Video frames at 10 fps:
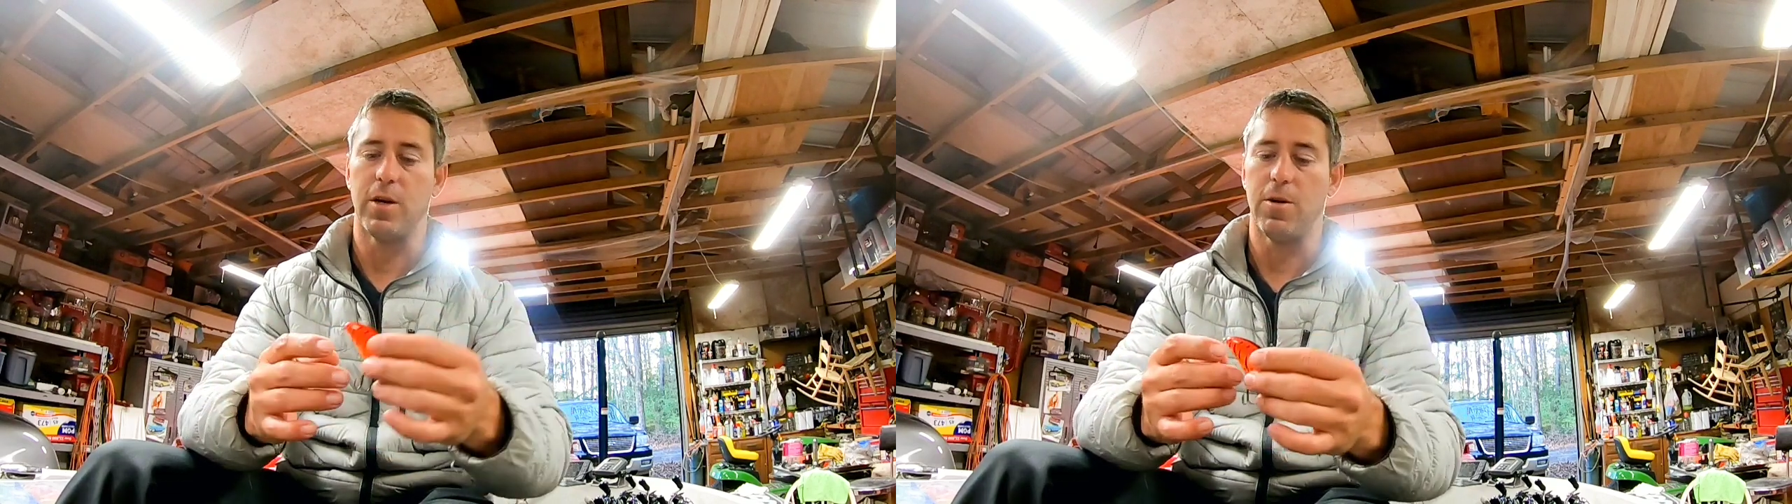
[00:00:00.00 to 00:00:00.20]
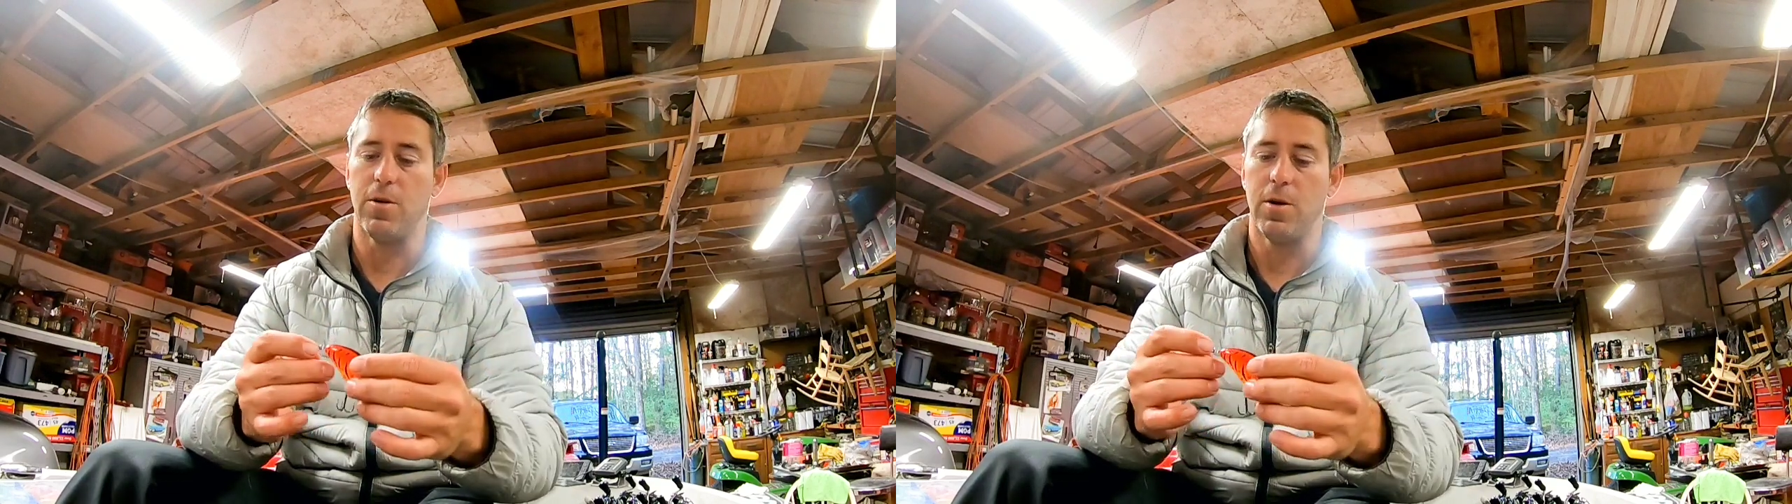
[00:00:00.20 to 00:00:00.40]

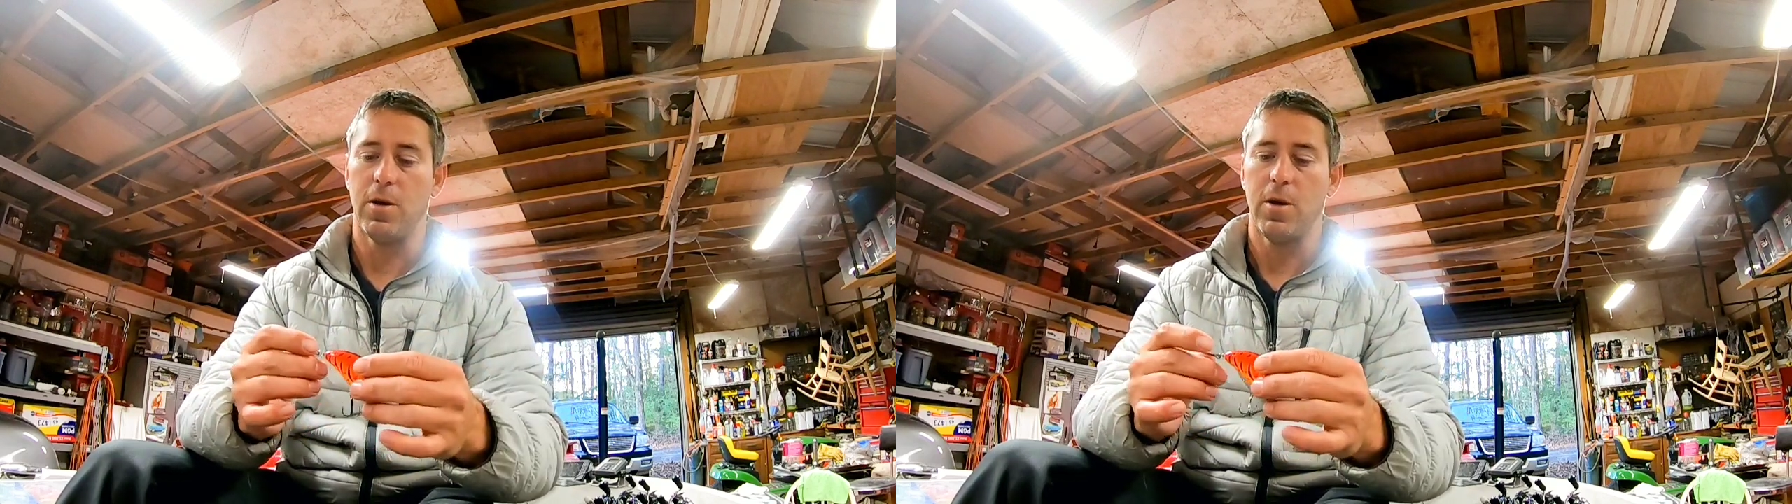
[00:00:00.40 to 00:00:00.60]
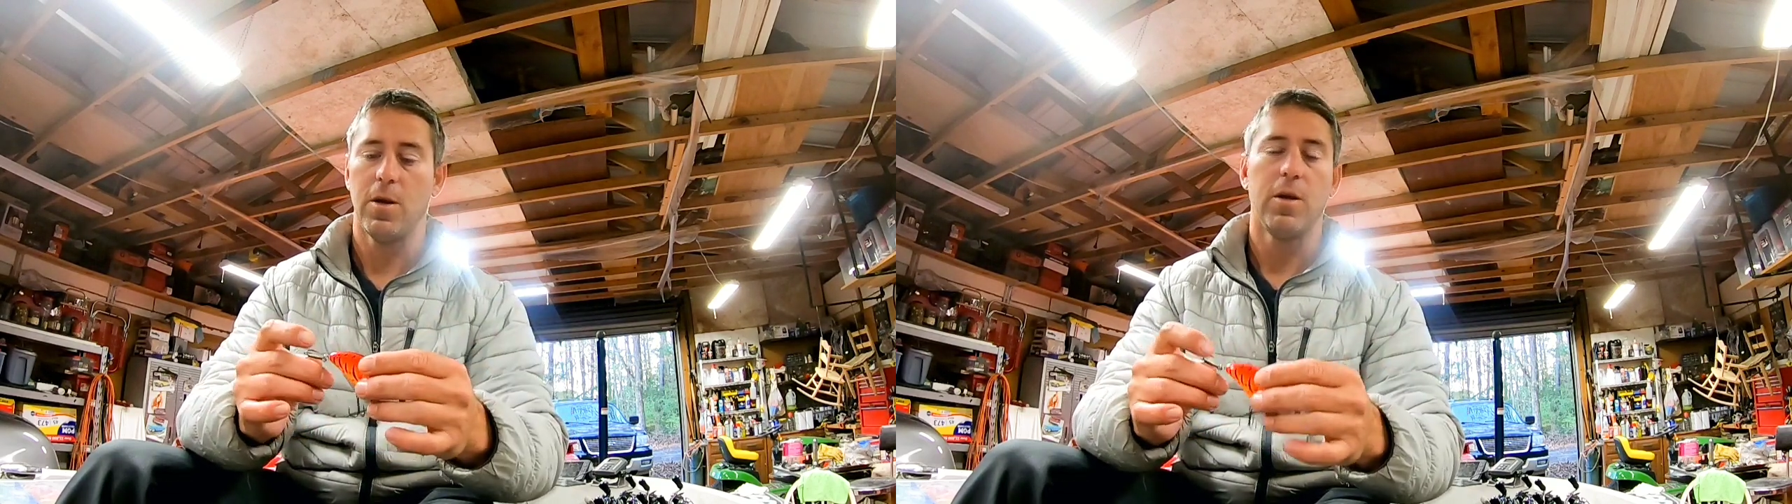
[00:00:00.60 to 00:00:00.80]
know,
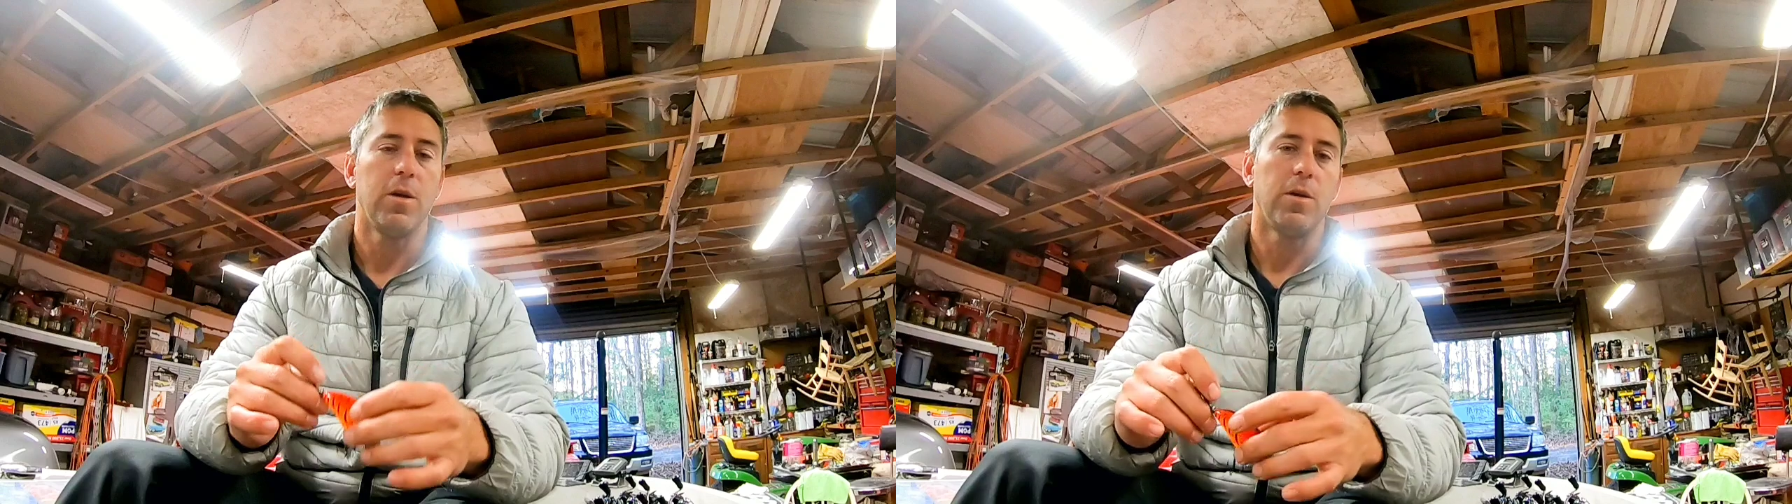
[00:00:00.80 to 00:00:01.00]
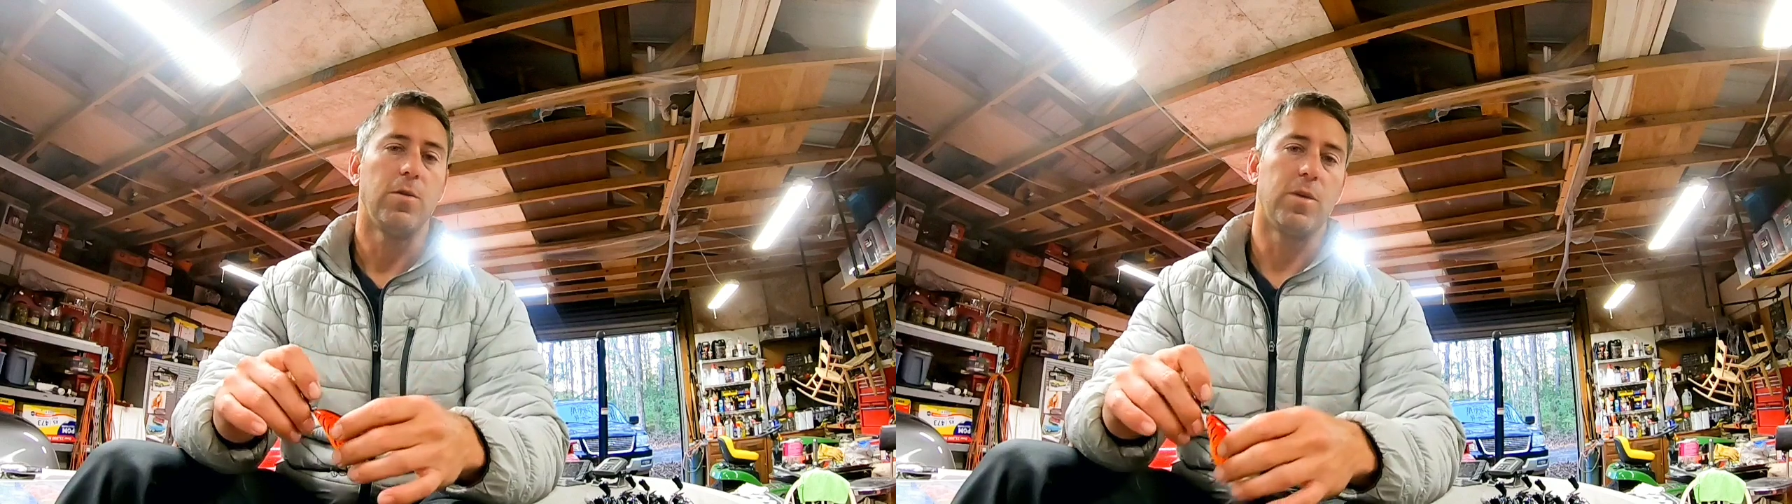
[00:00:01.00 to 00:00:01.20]

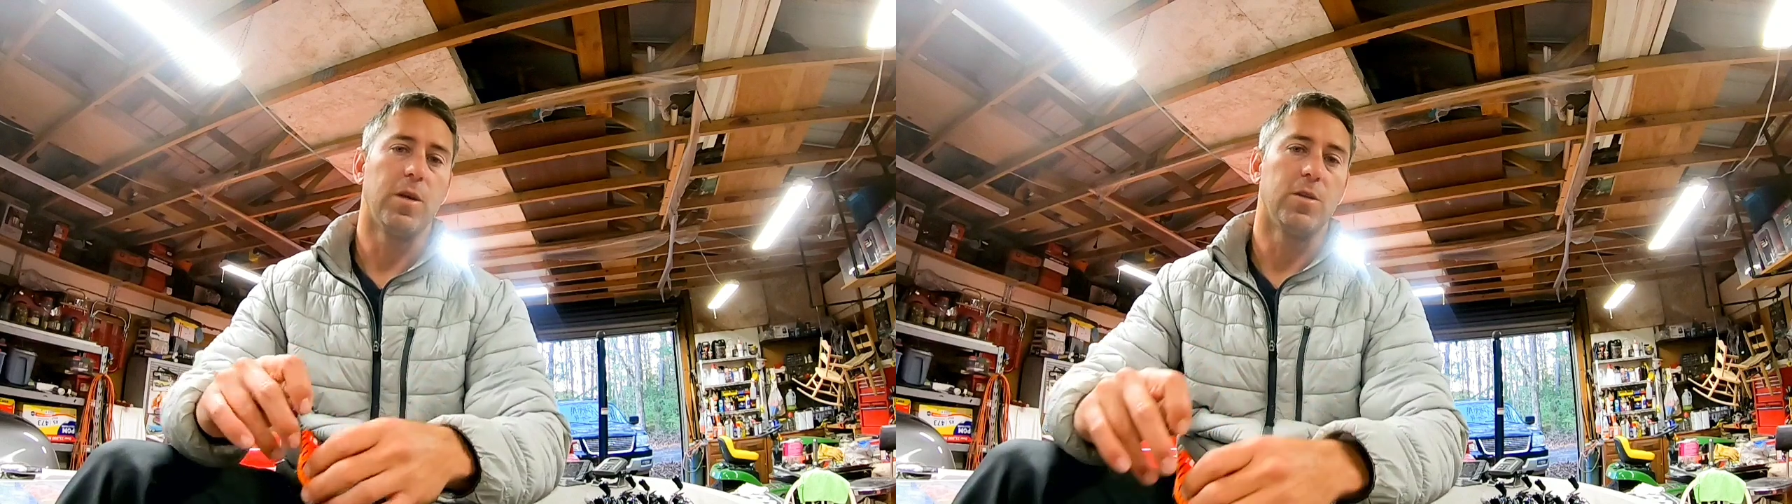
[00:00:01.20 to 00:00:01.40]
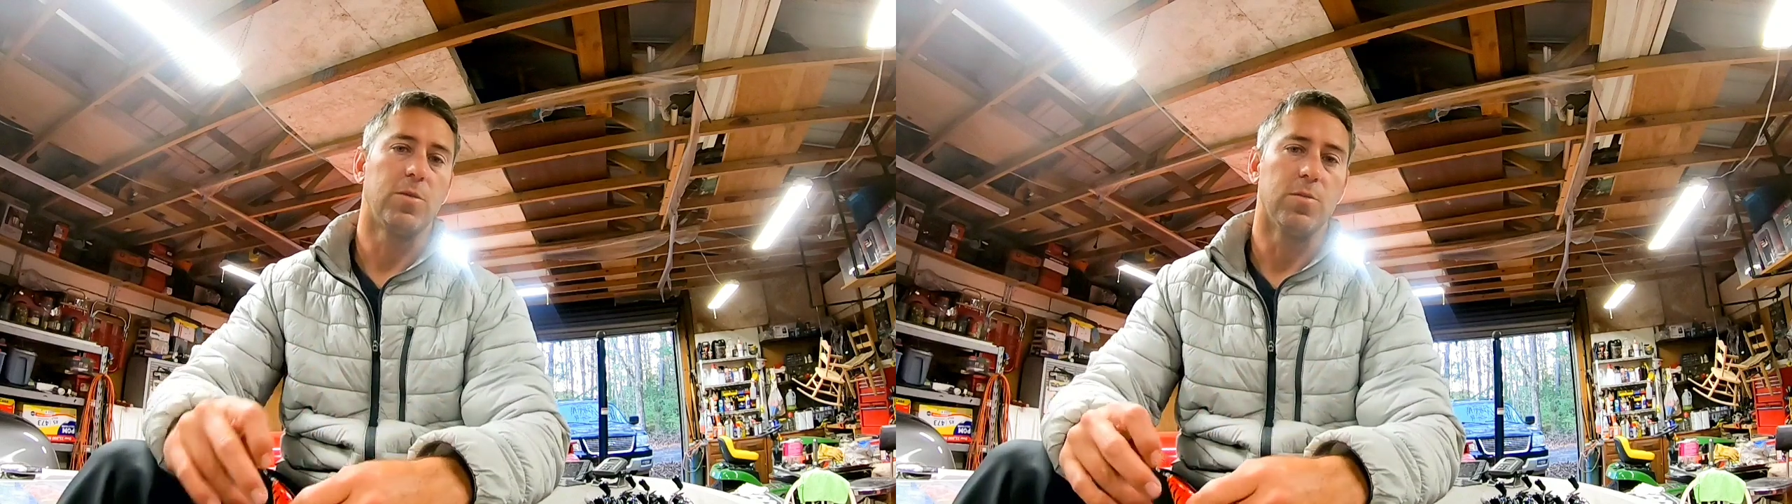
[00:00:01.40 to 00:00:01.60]
you get
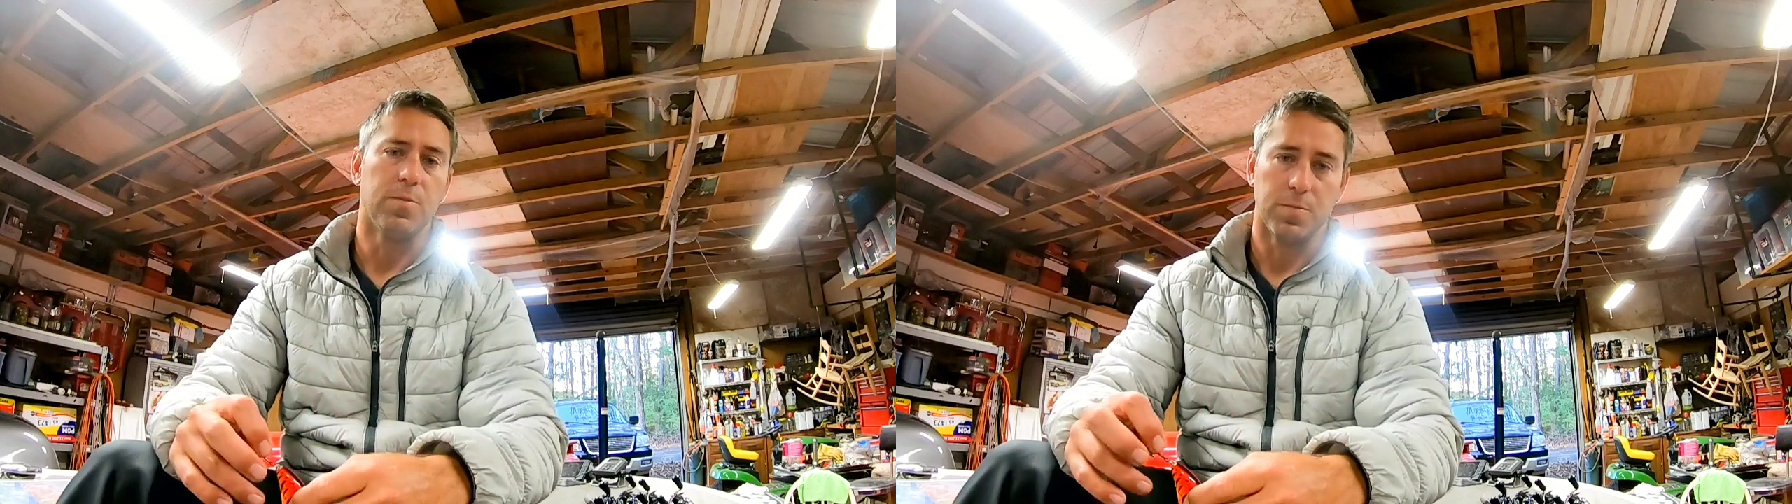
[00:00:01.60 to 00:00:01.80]
in some